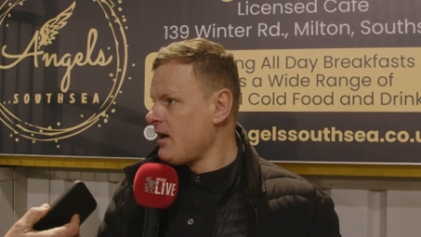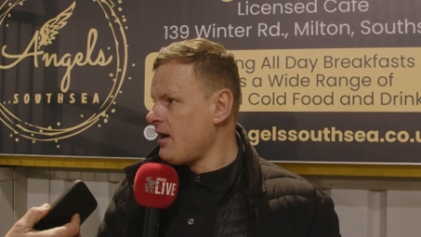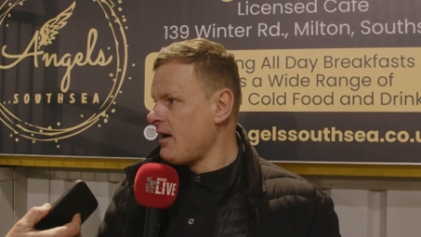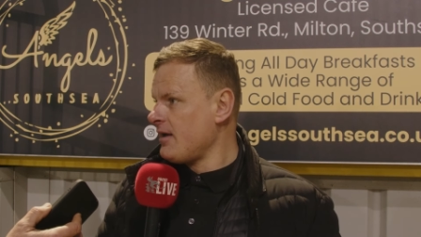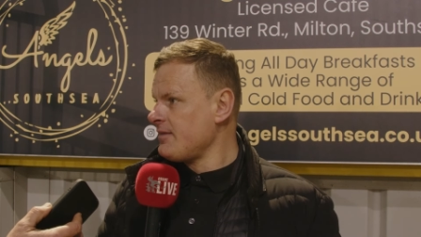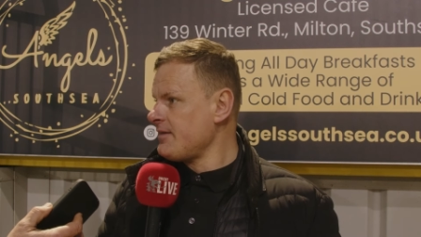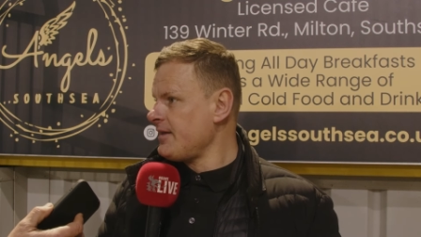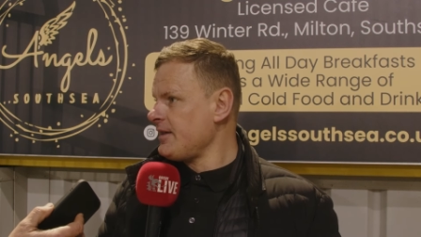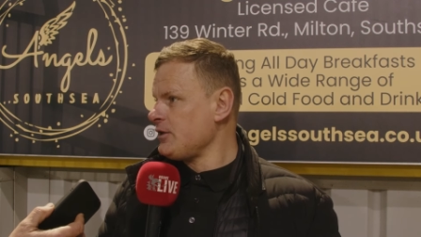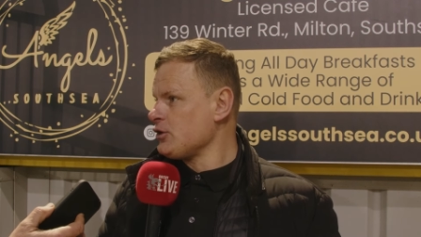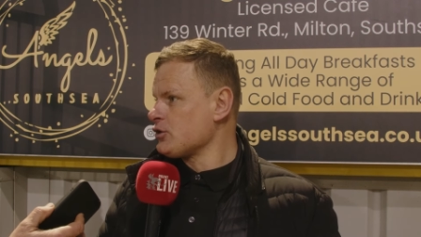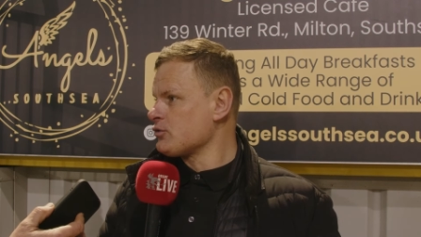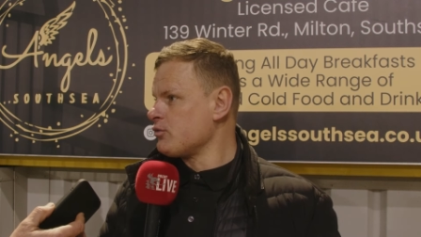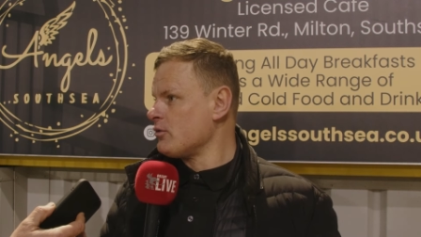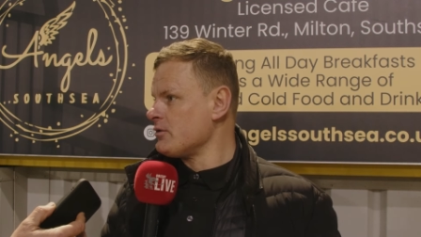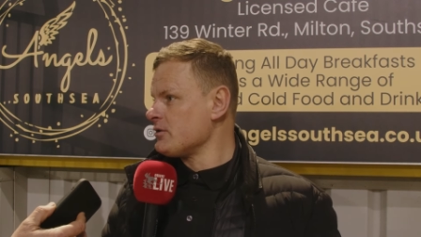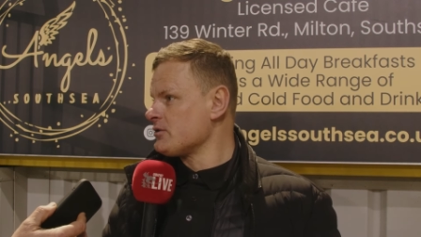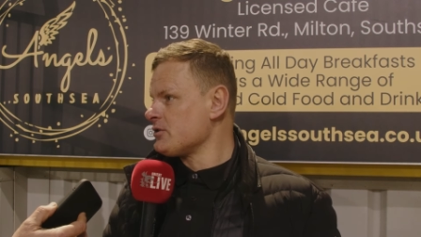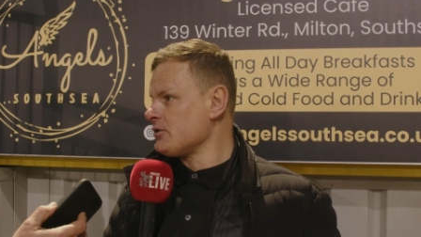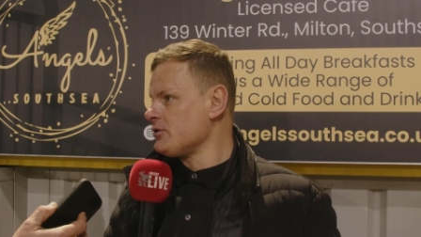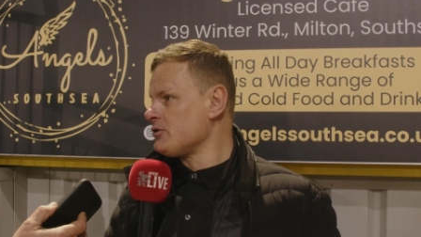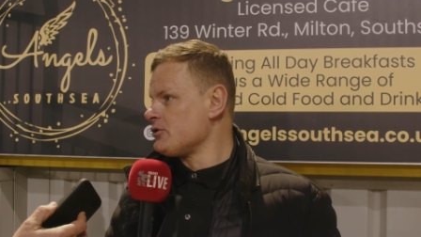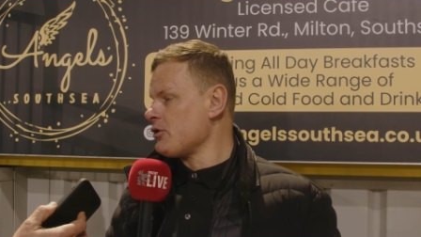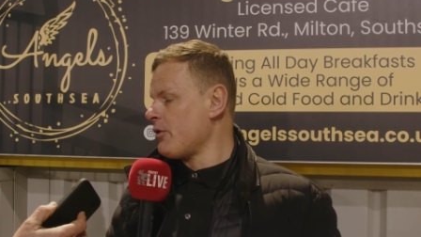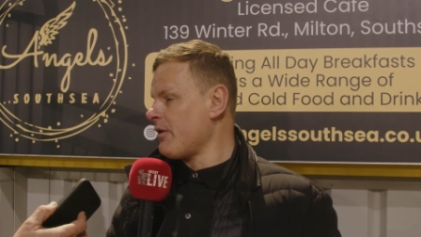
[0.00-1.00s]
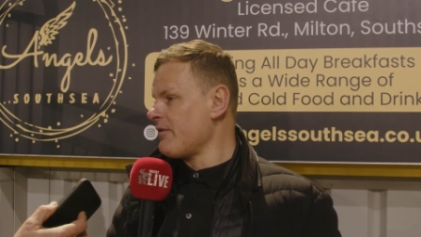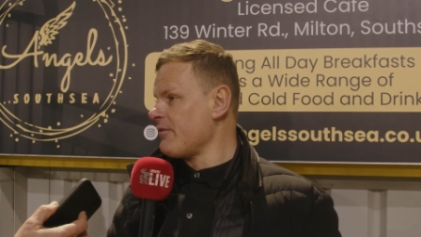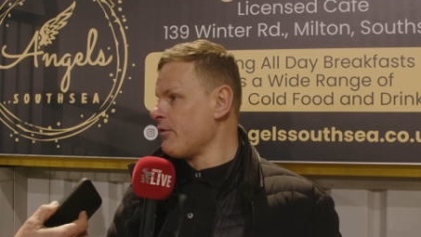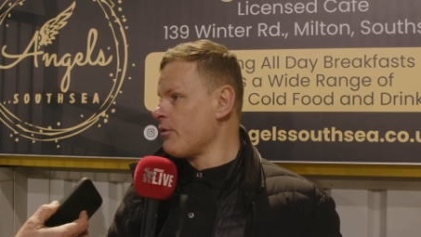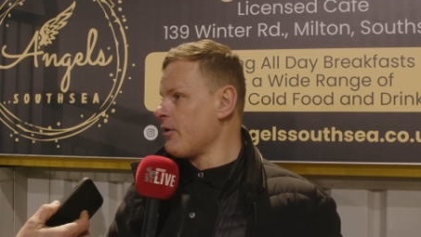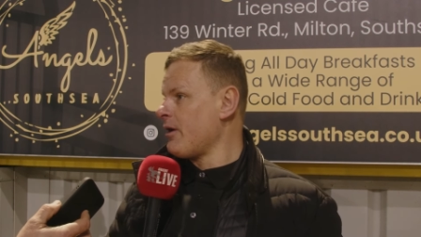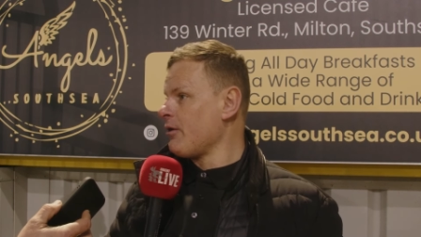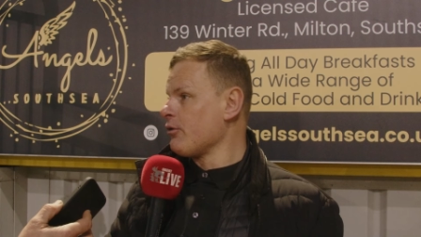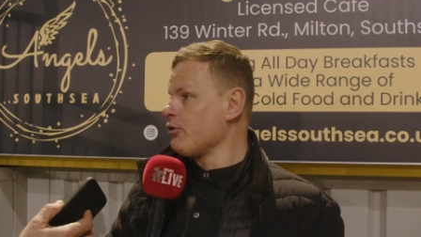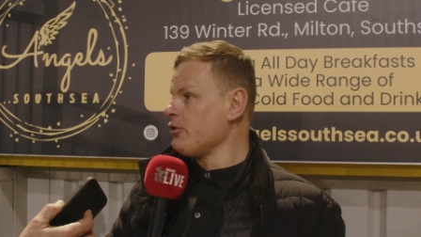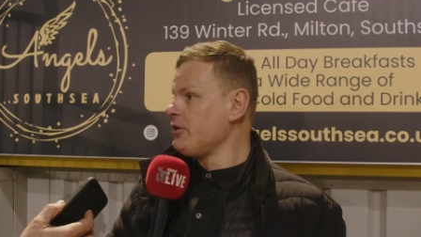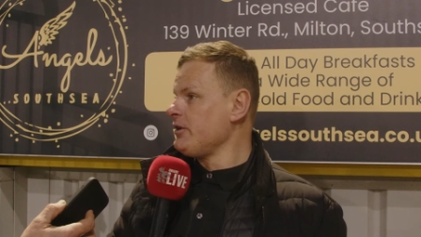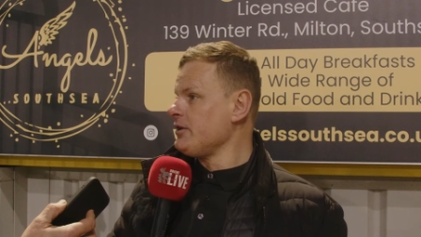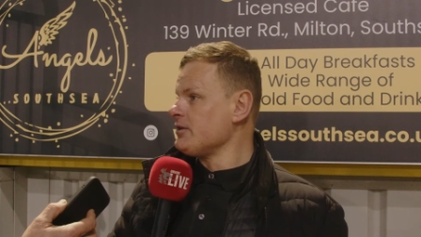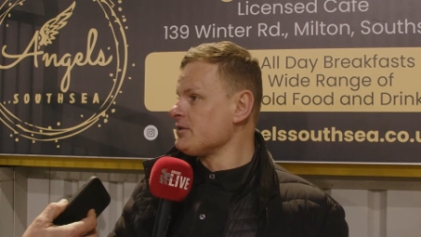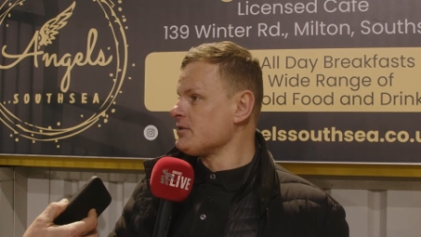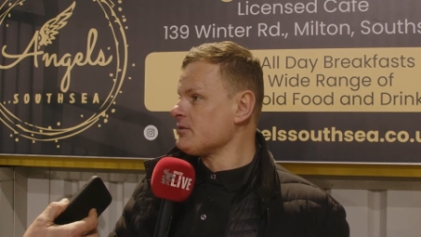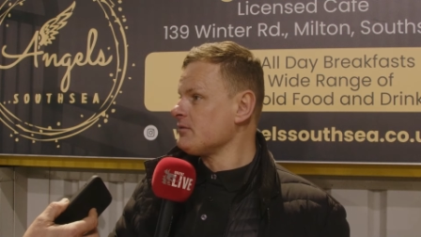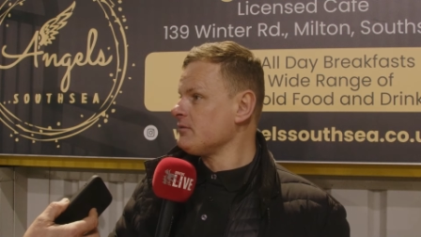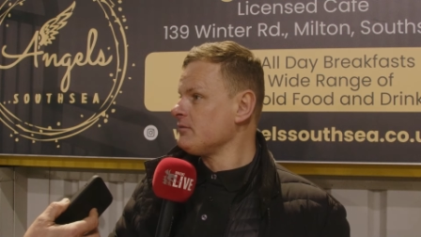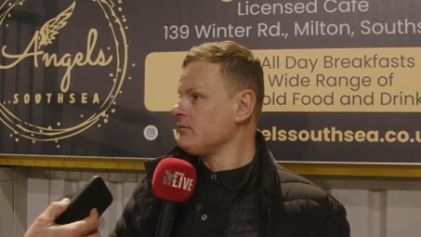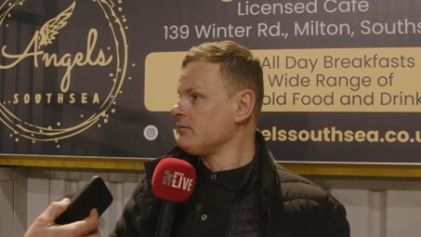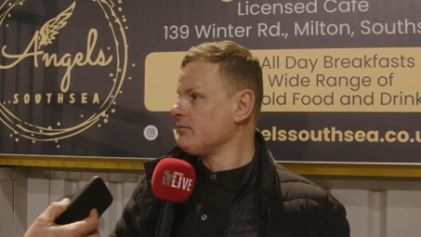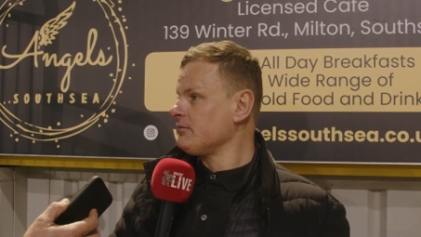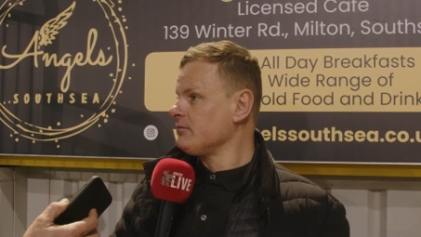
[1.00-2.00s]
and then he just wants to show everyone how good he is
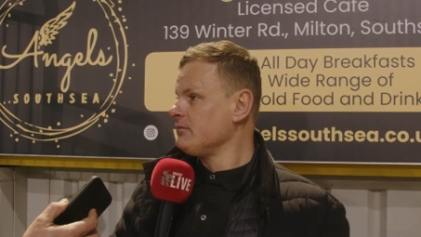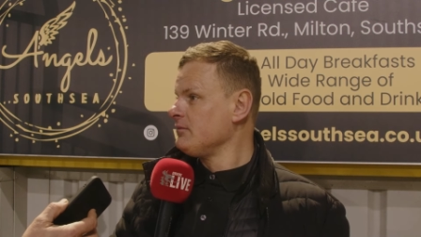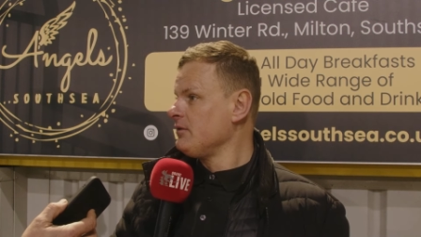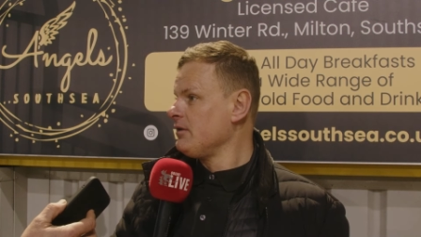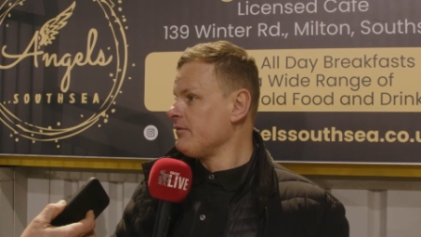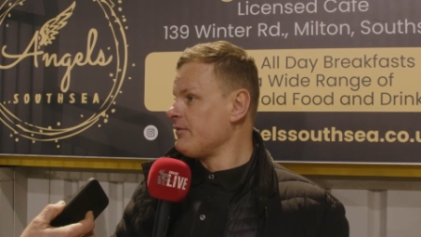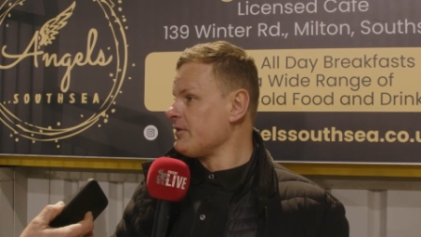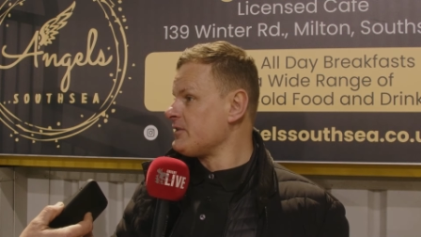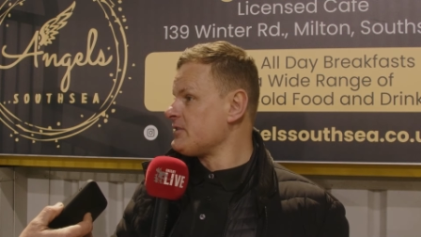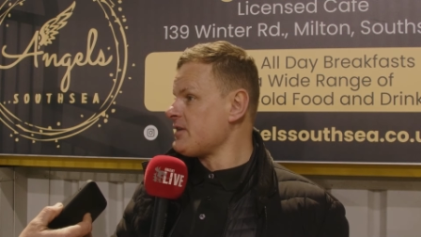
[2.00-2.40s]
for